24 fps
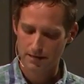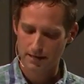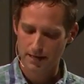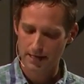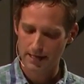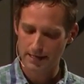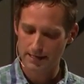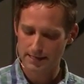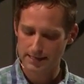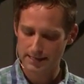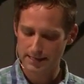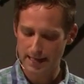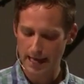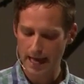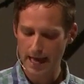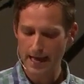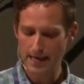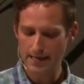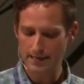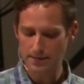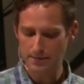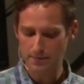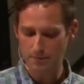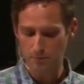It
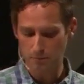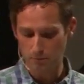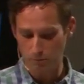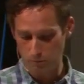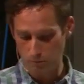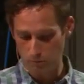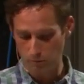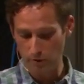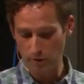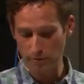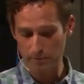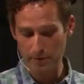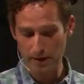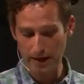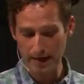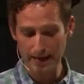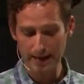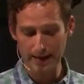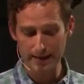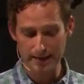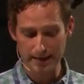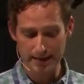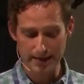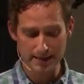says,
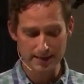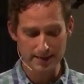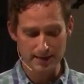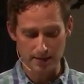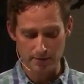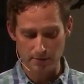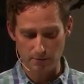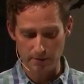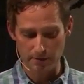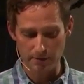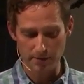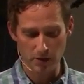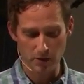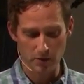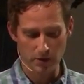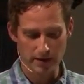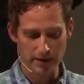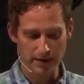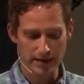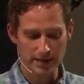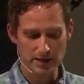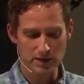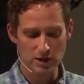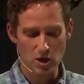repeating this and
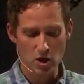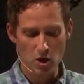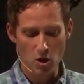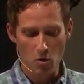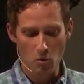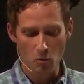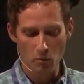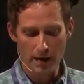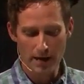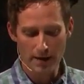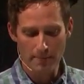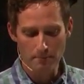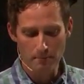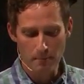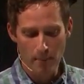reviewing this when